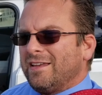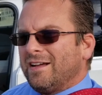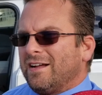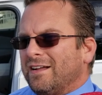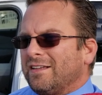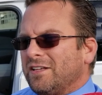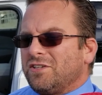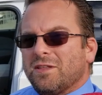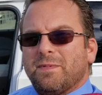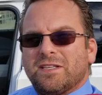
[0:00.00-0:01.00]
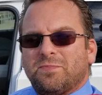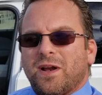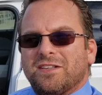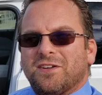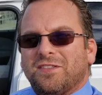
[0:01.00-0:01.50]
uh, get you the best
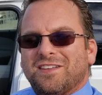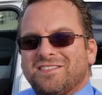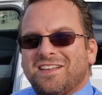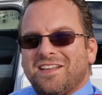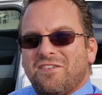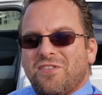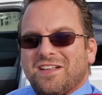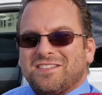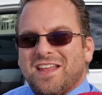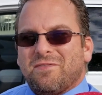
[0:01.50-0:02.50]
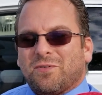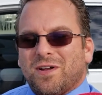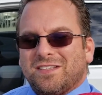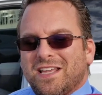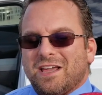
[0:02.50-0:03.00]
price on this. Thanks and have a
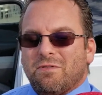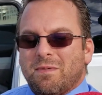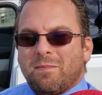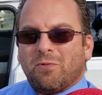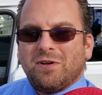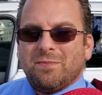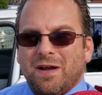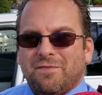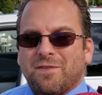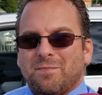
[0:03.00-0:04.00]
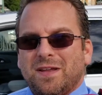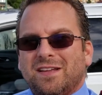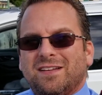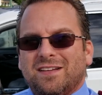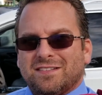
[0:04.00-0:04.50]
great day. And remember, when you buy from
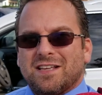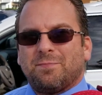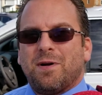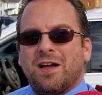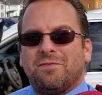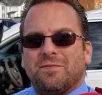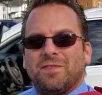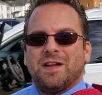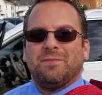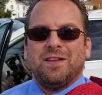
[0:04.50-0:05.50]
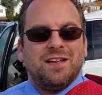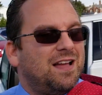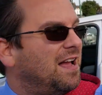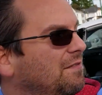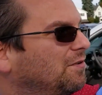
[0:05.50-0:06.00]
me, it's like buying from family. Have a